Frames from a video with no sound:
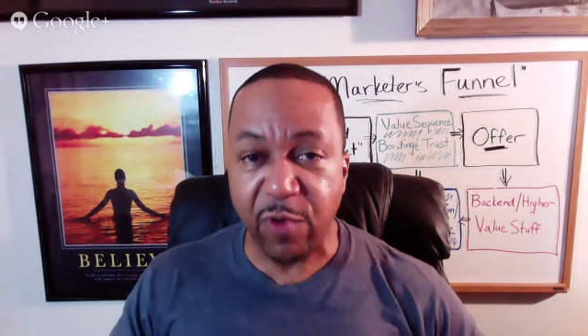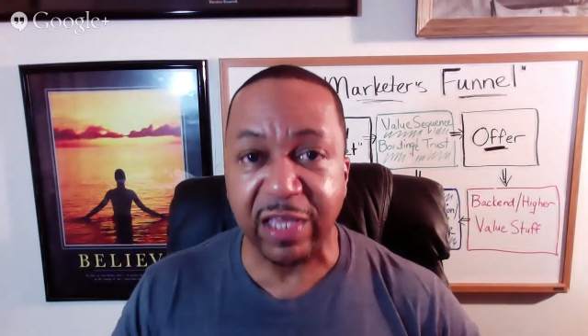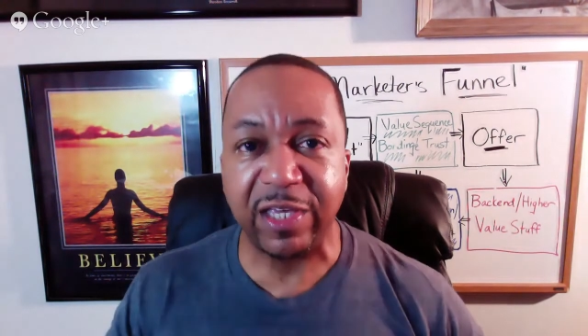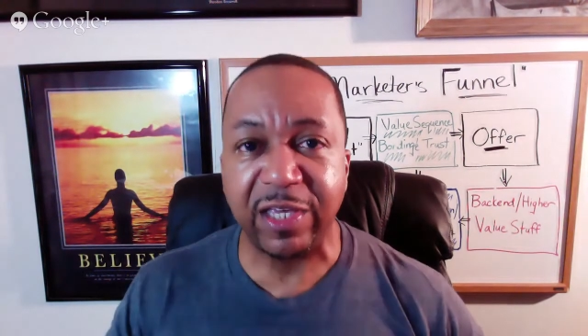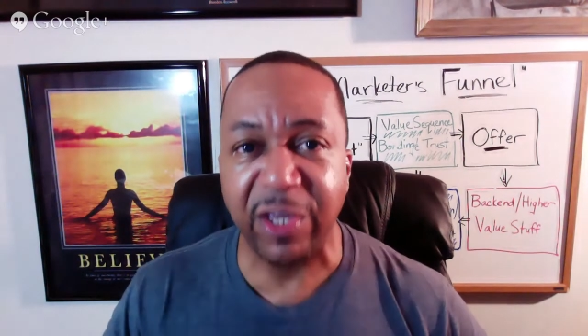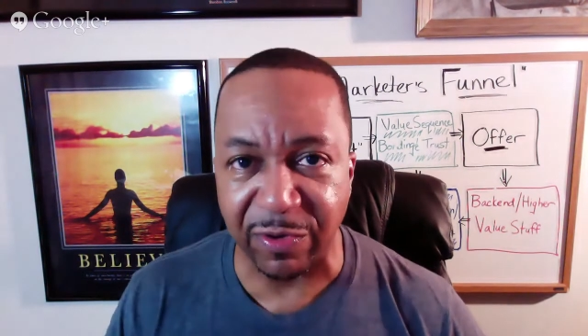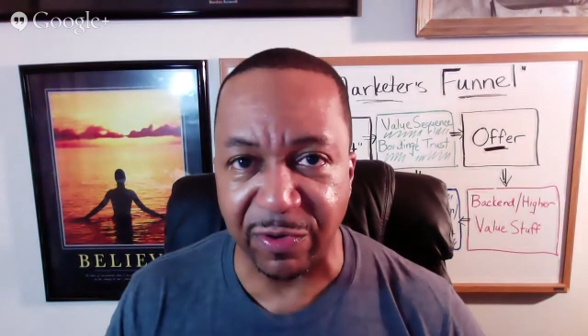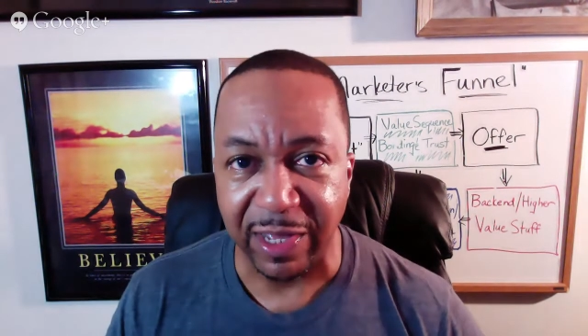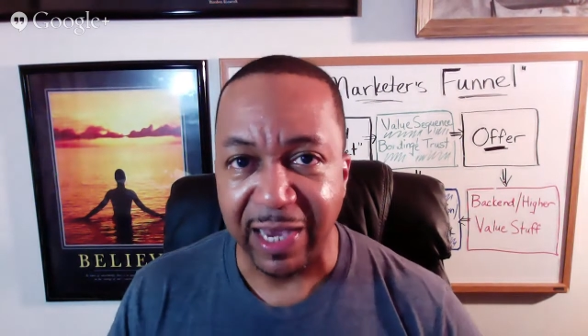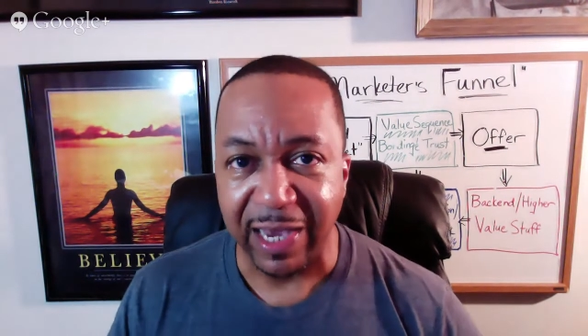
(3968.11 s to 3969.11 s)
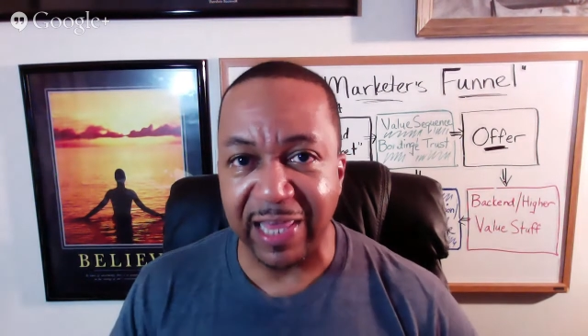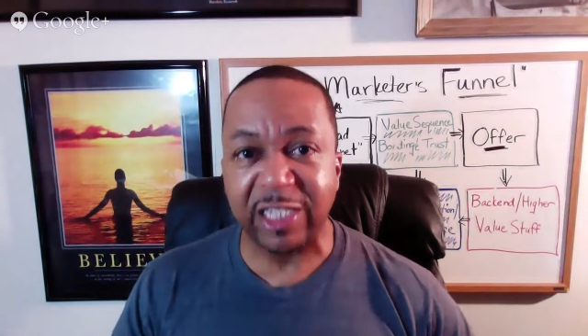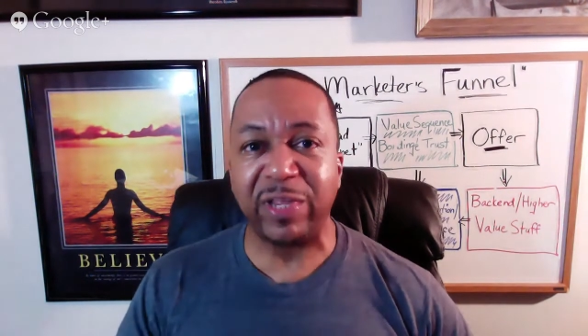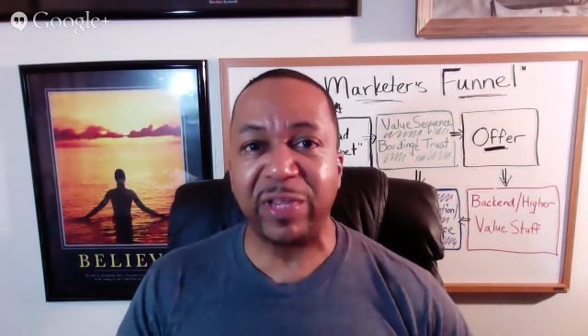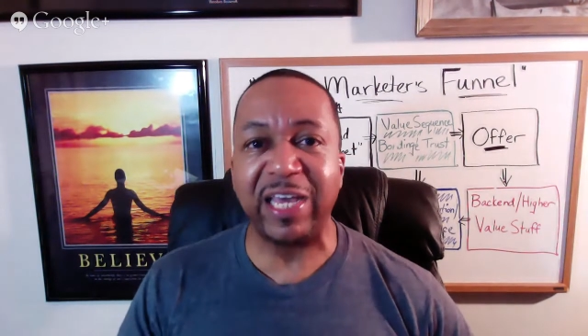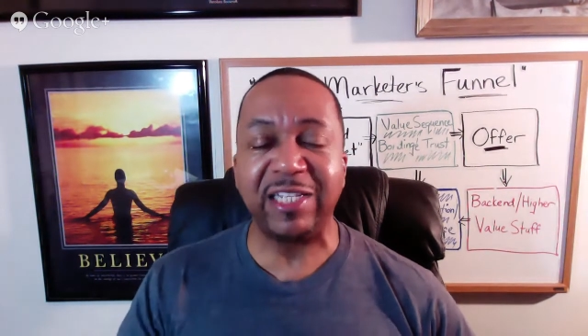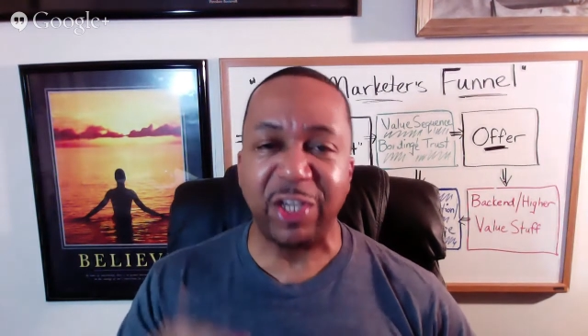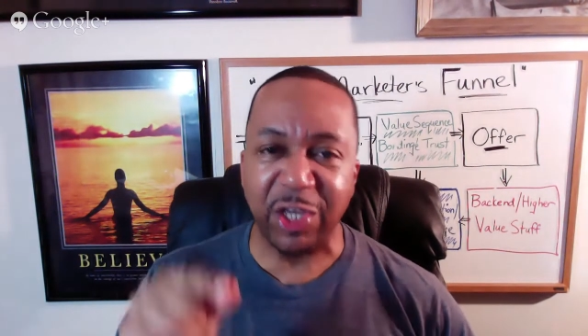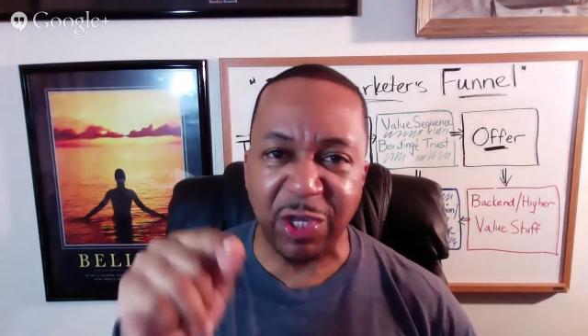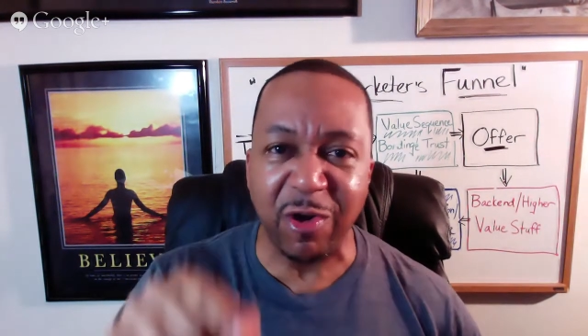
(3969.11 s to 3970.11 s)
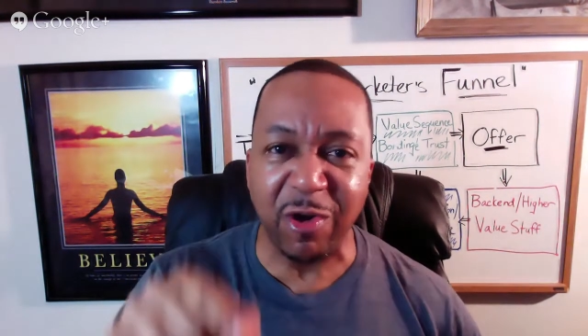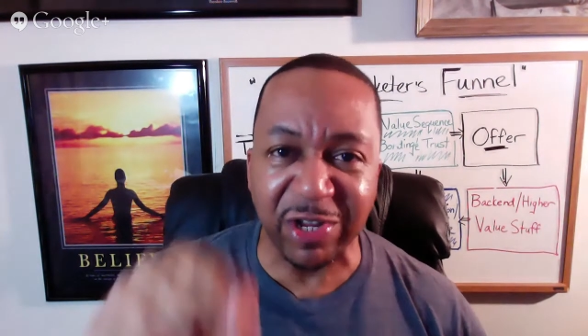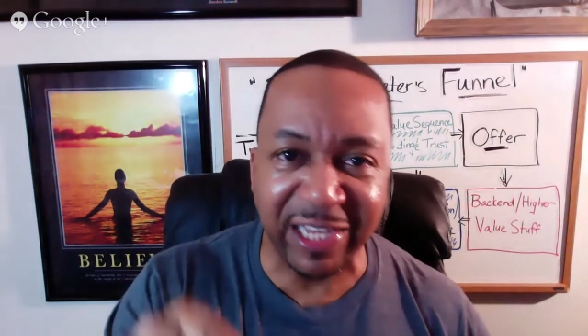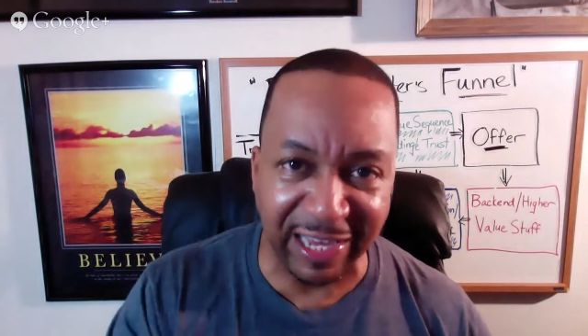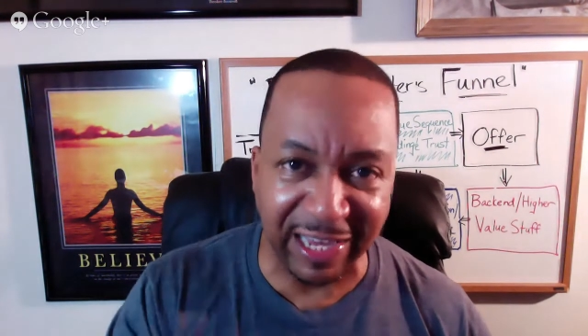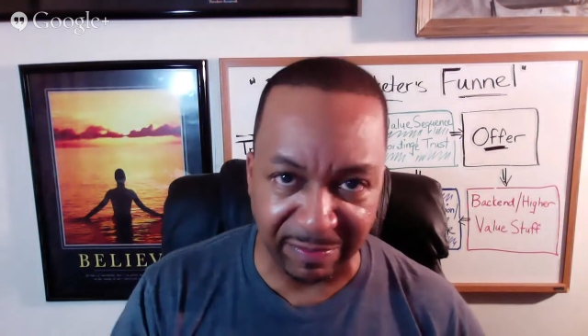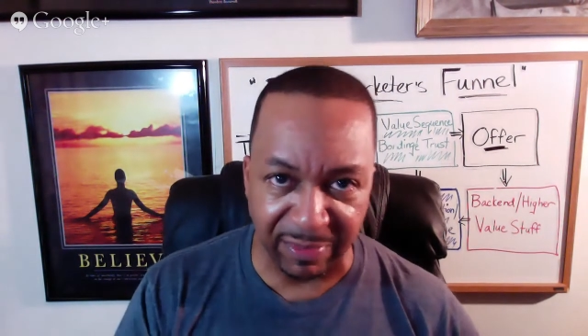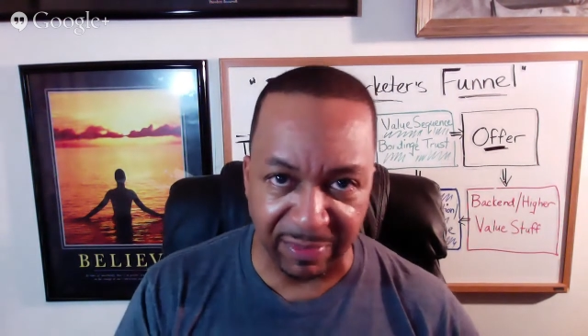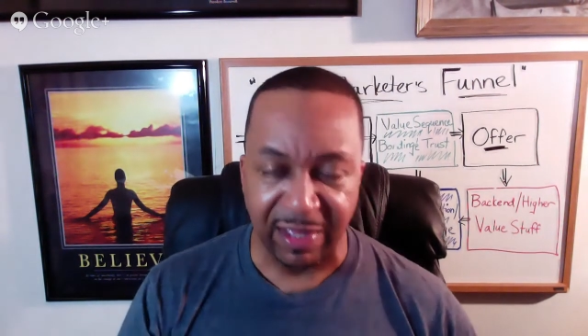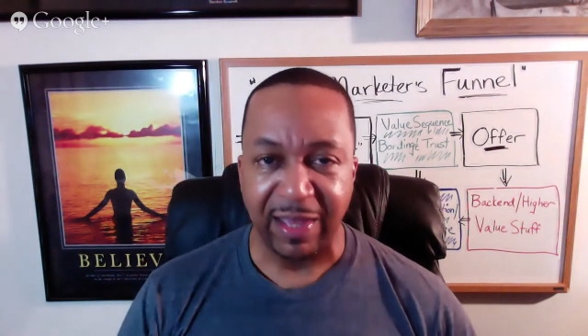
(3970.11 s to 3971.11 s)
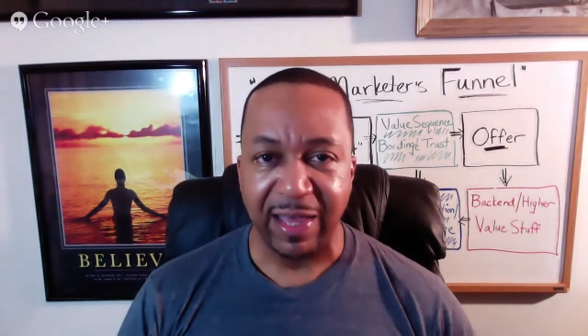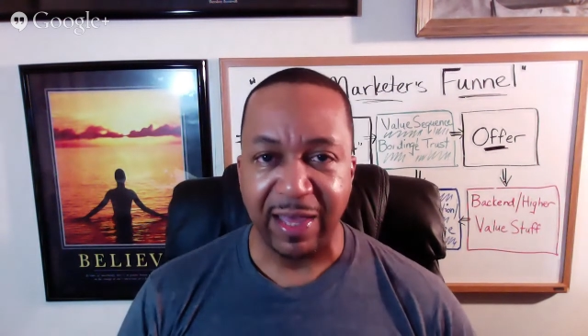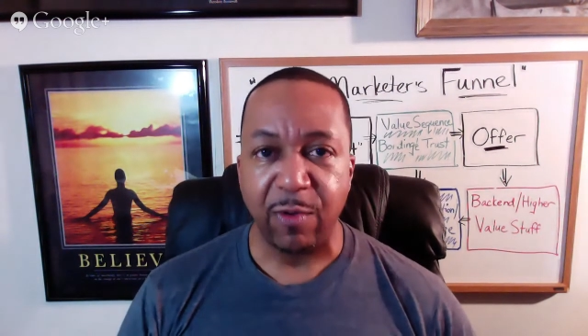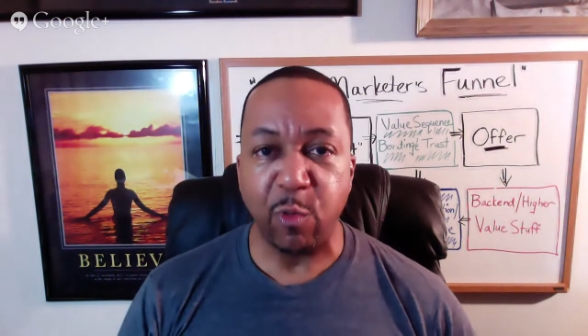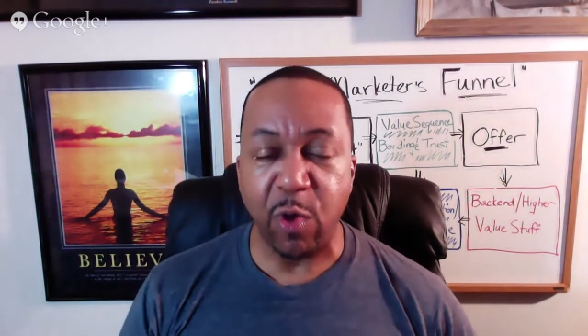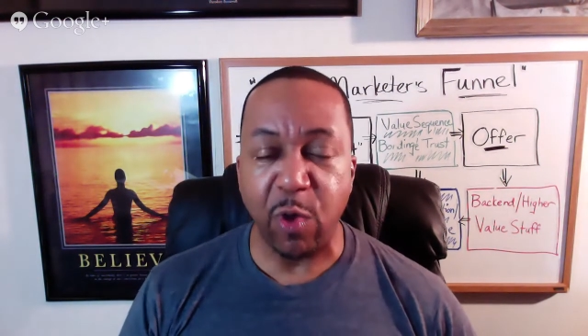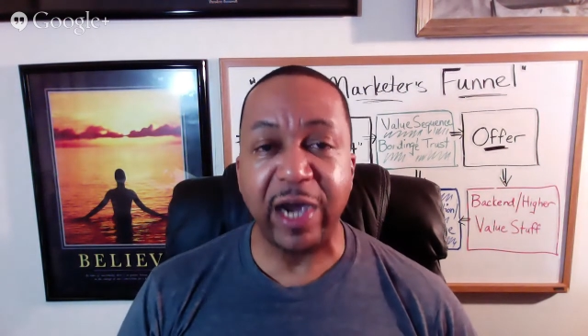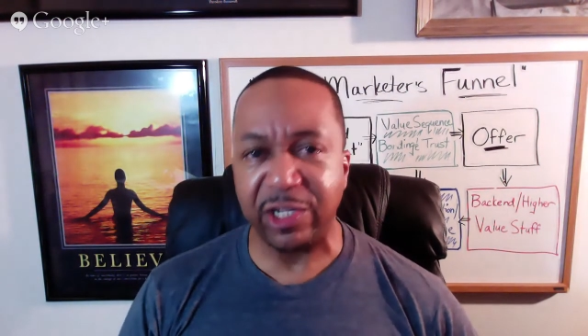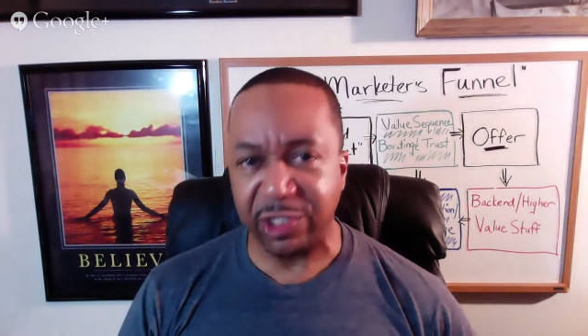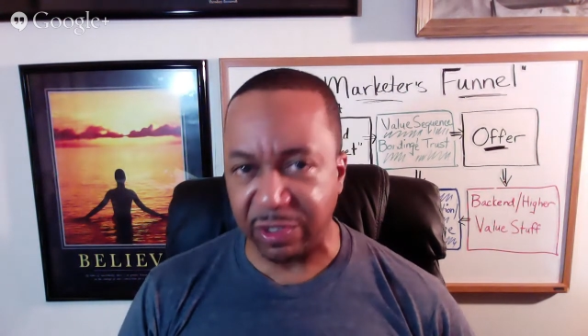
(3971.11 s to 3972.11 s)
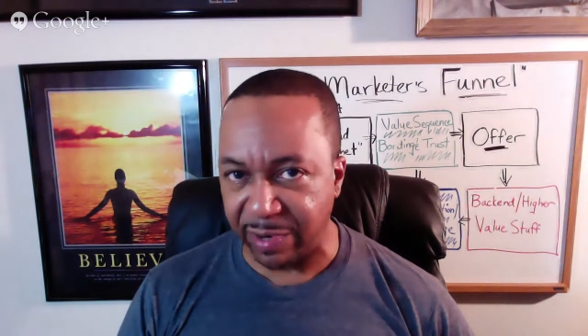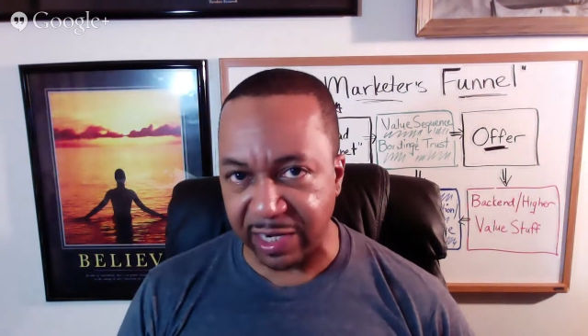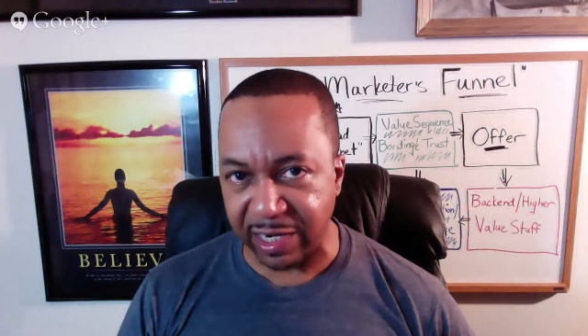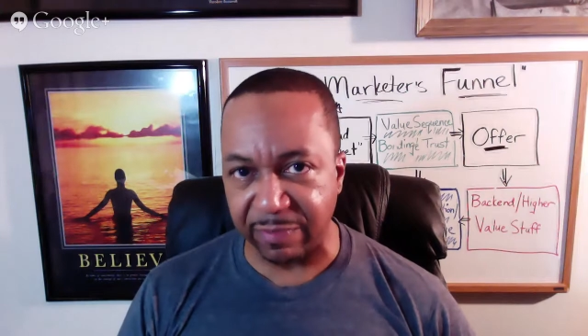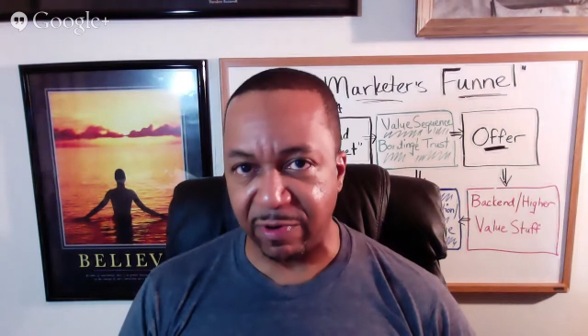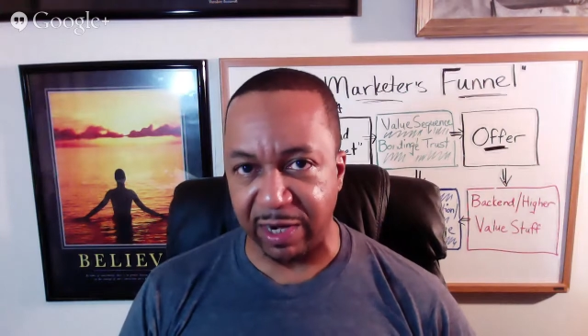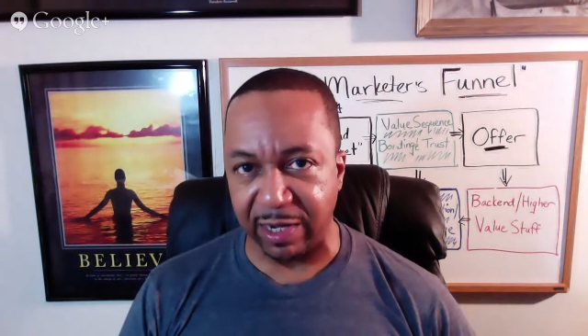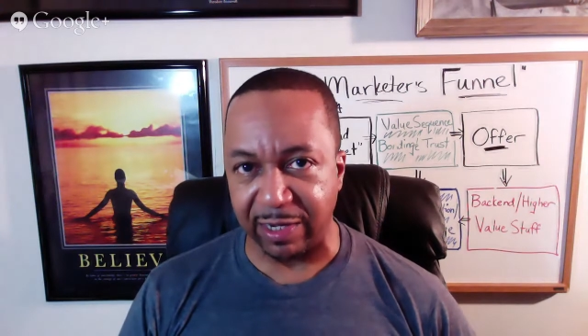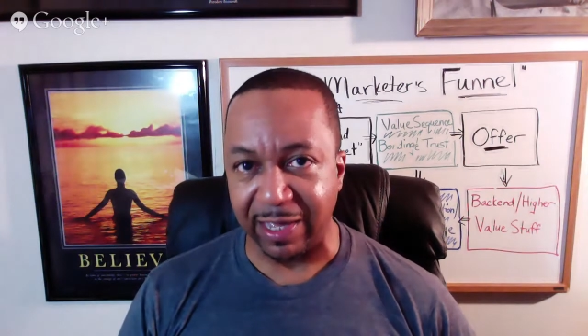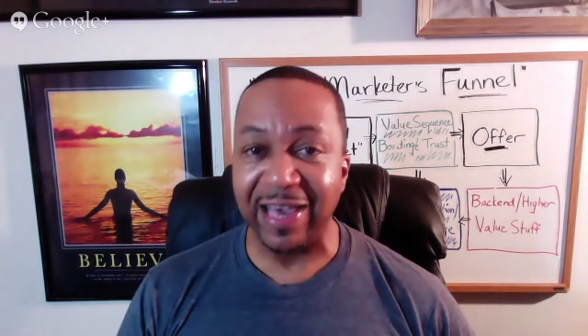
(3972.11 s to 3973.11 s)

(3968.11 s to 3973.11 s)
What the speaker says: and explain to your team why they should buy that product.